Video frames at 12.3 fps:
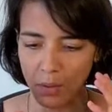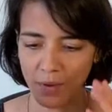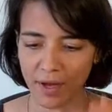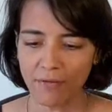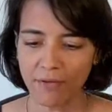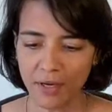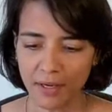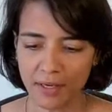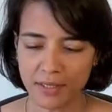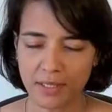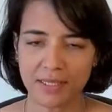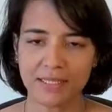What I've
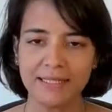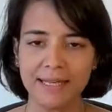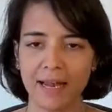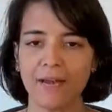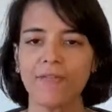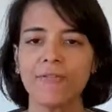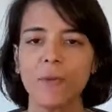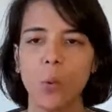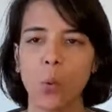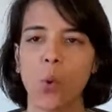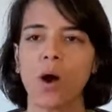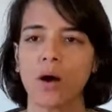realized is self
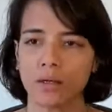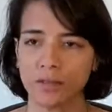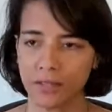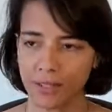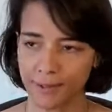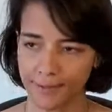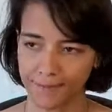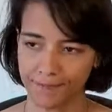worth